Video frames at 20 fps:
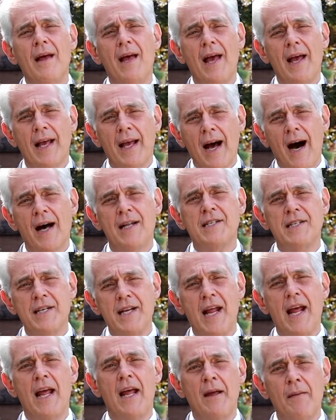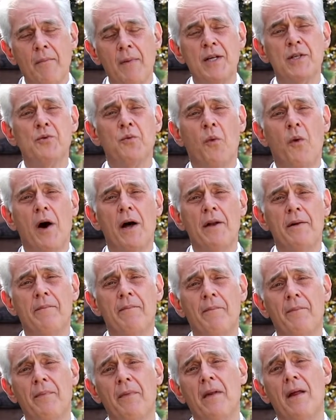and God's name is one
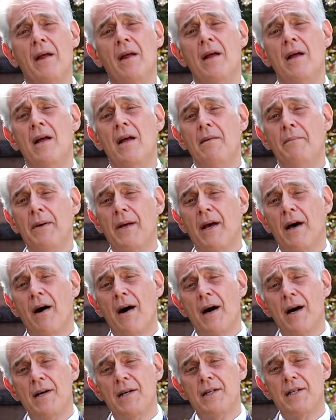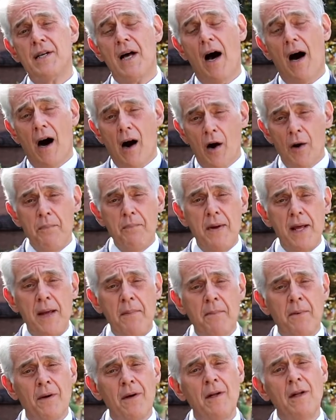because our
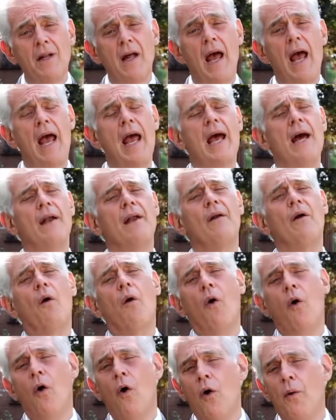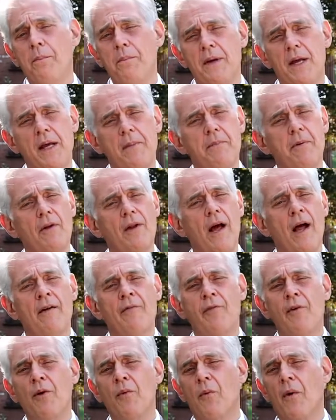people and all people
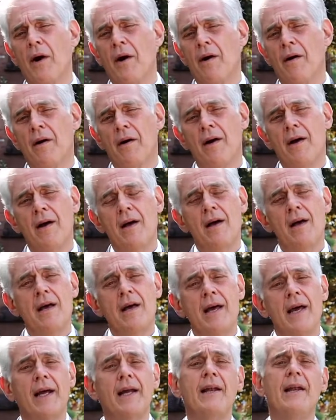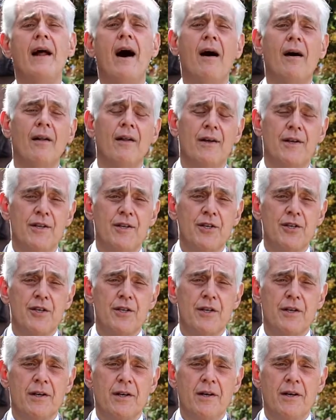everywhere
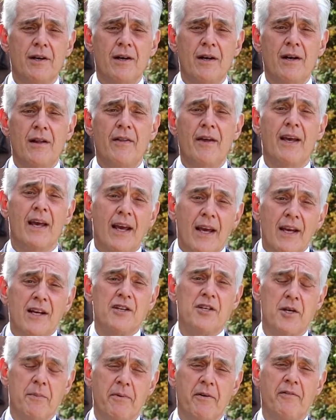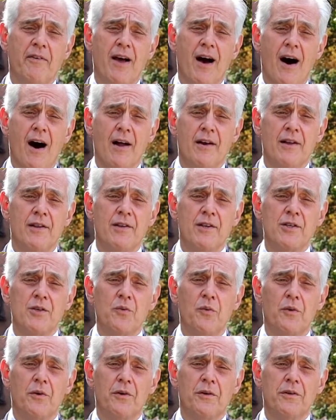acknowledge the kingship of God in this
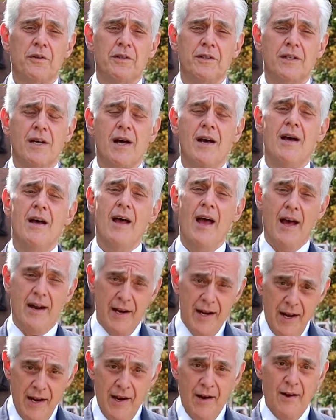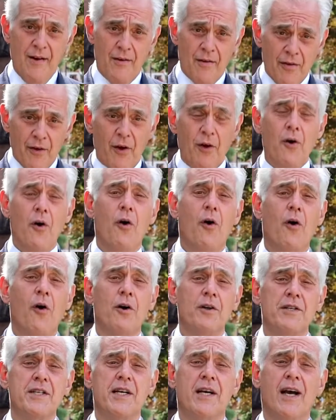world and hear the
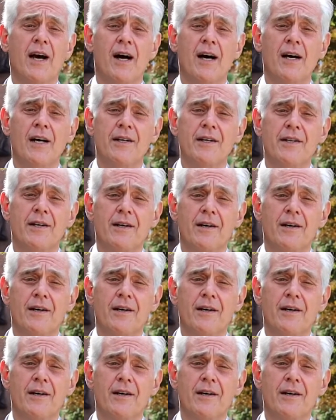call to God.